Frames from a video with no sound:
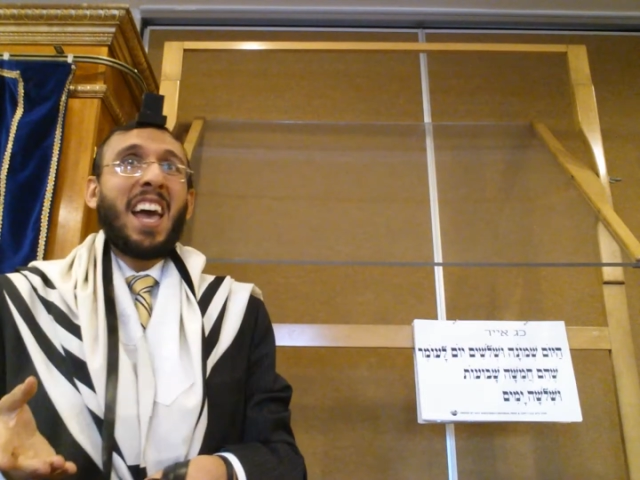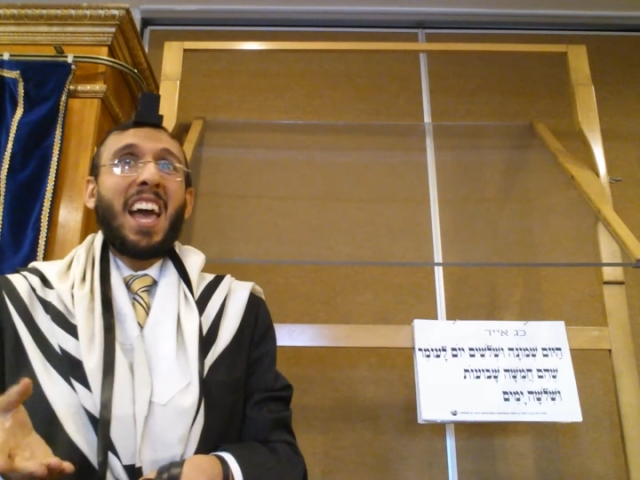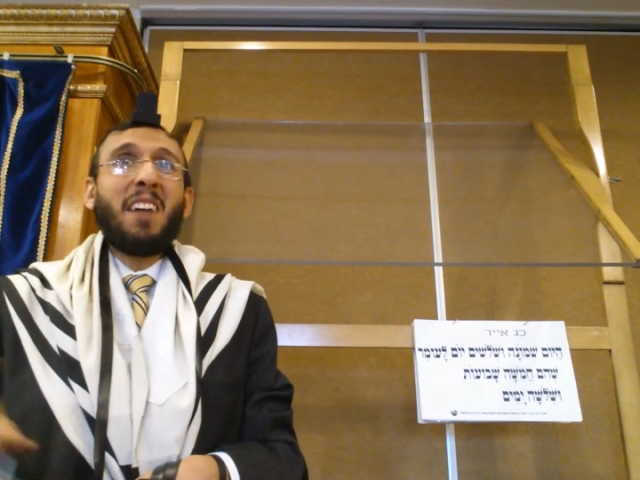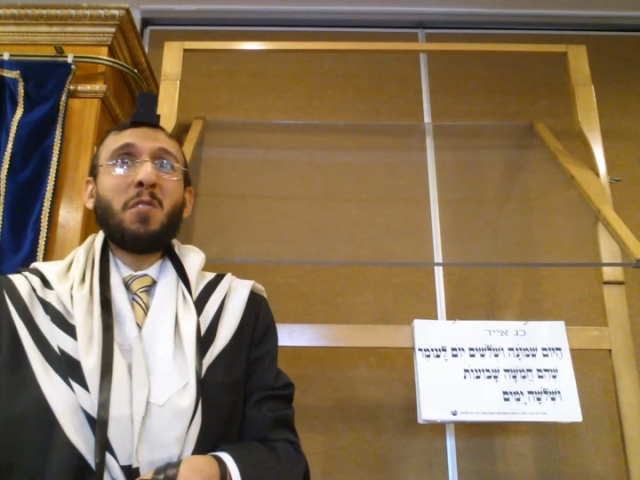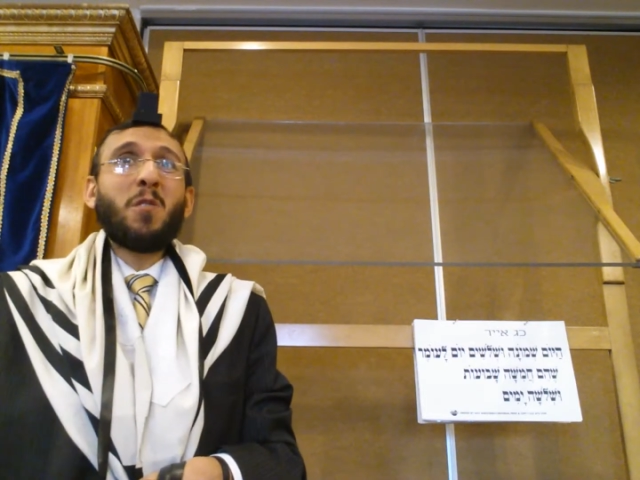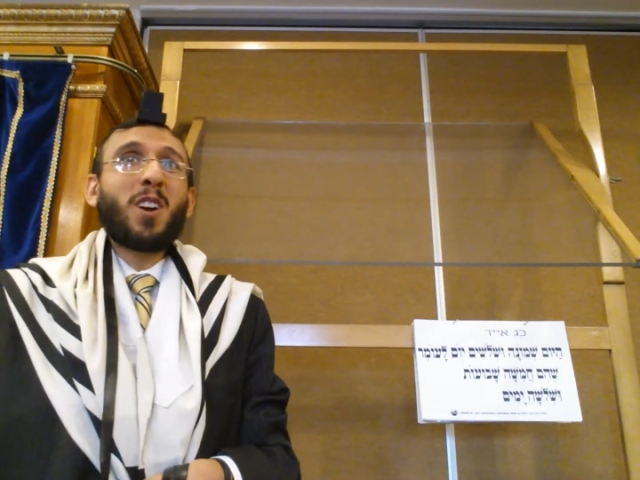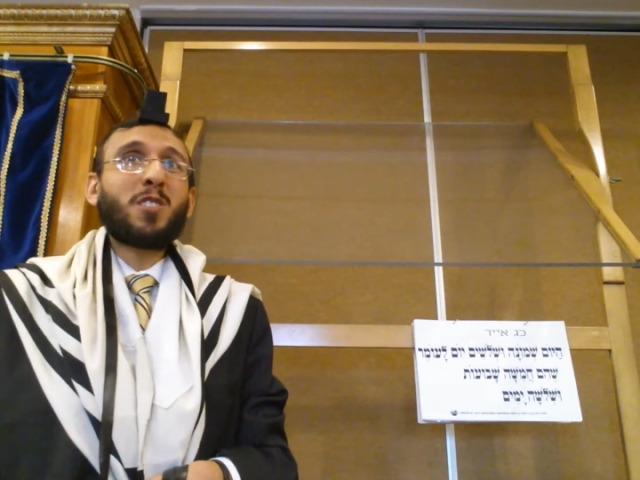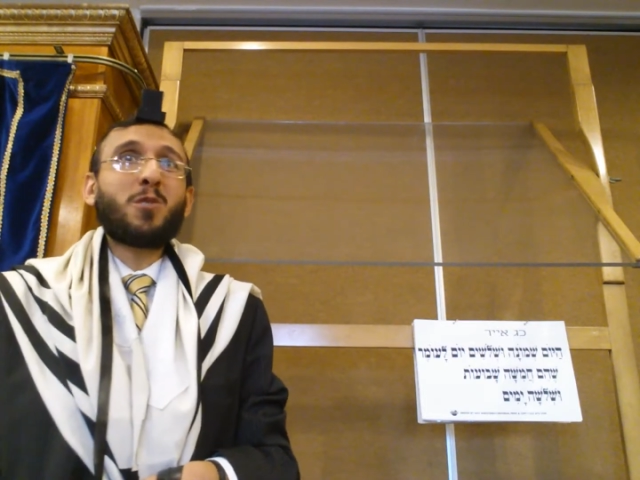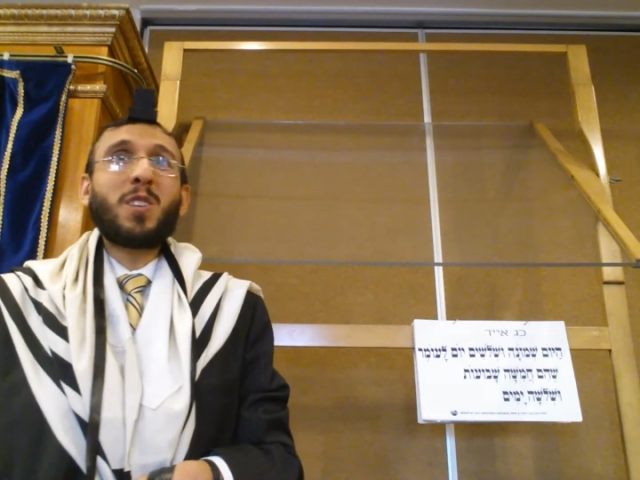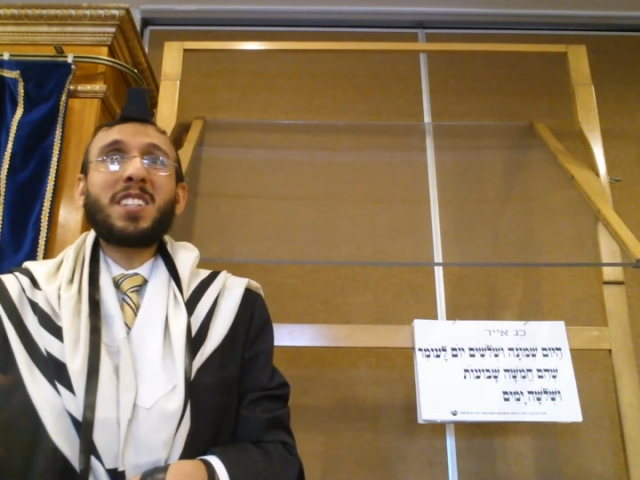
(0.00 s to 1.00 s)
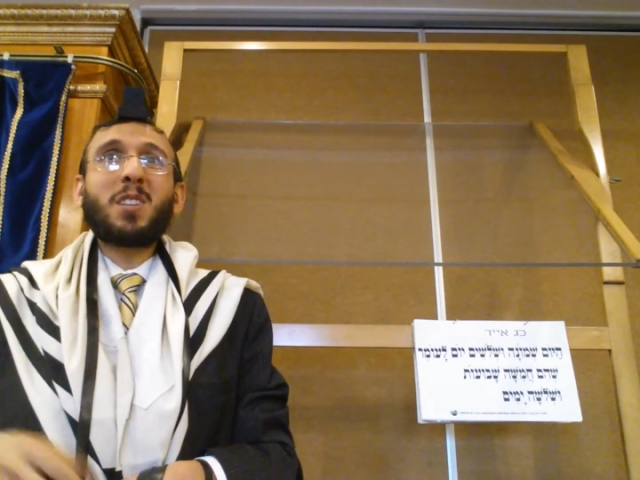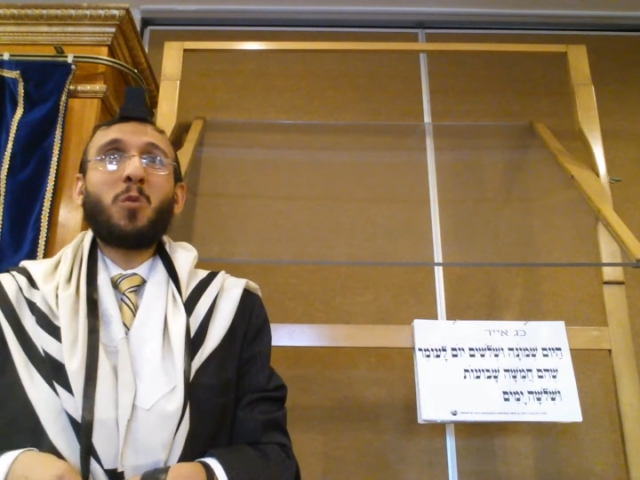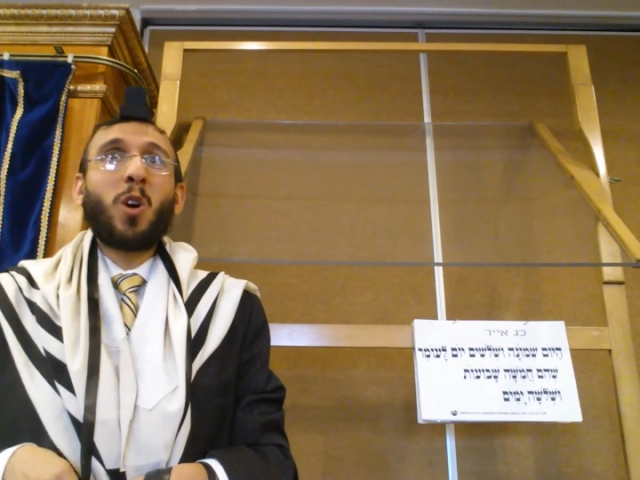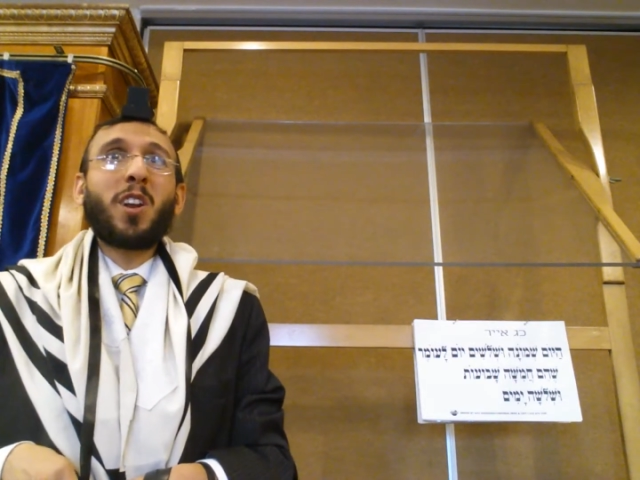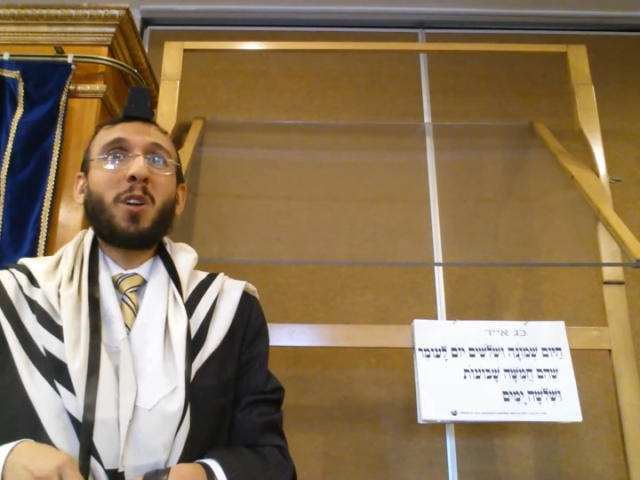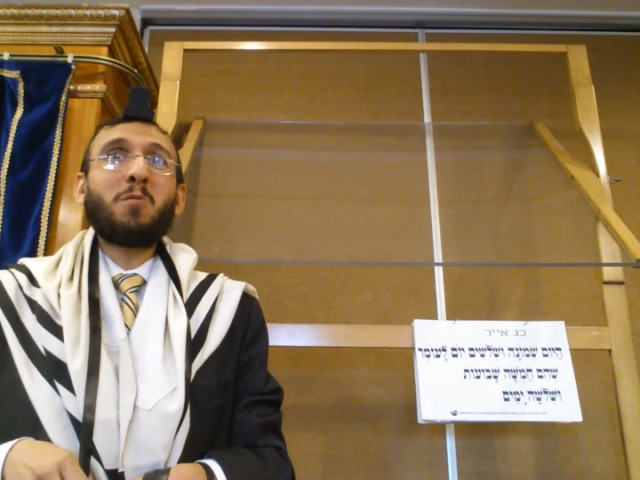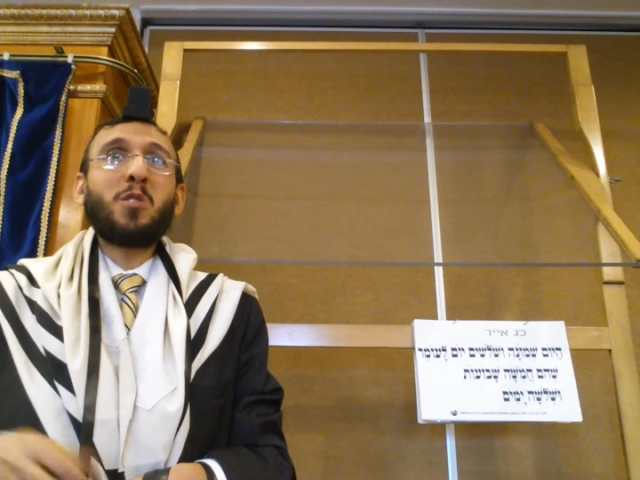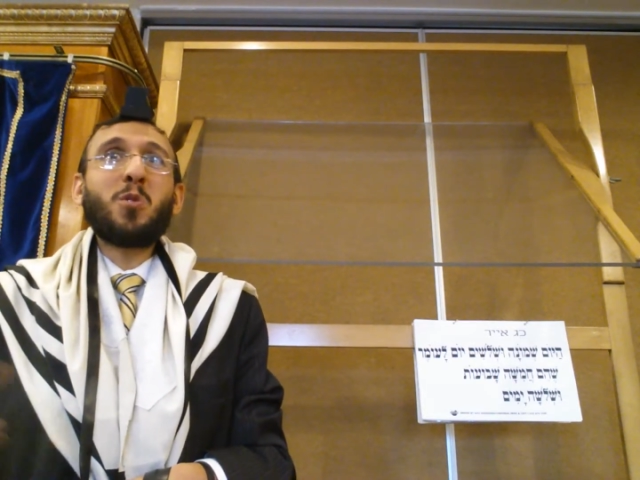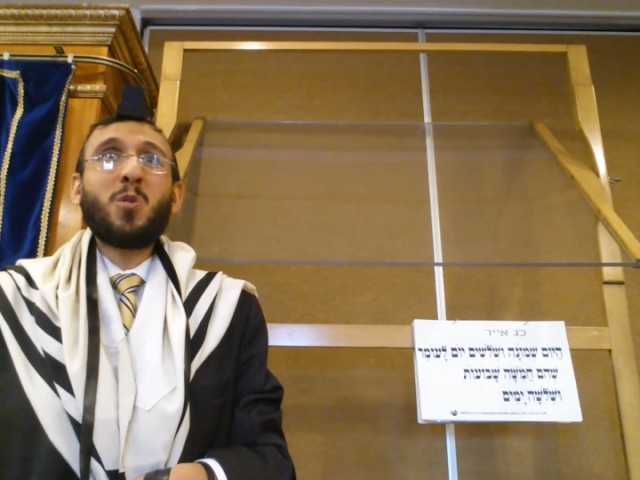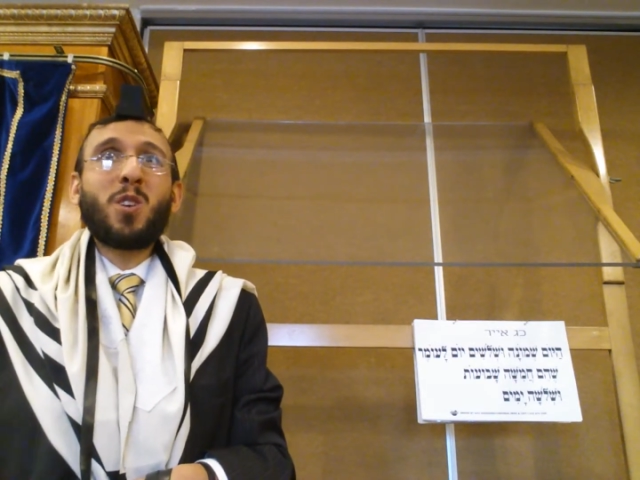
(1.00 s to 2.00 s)
Everyone drinks the water of
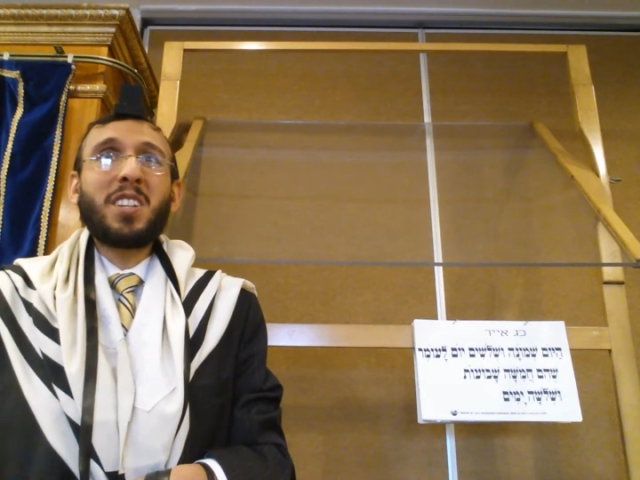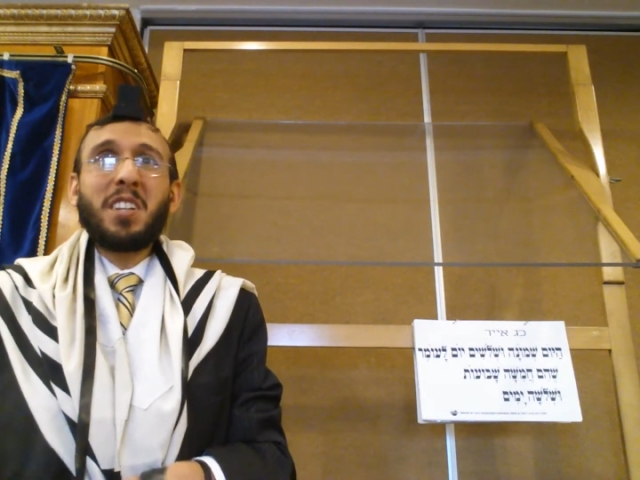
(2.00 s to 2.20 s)
New York.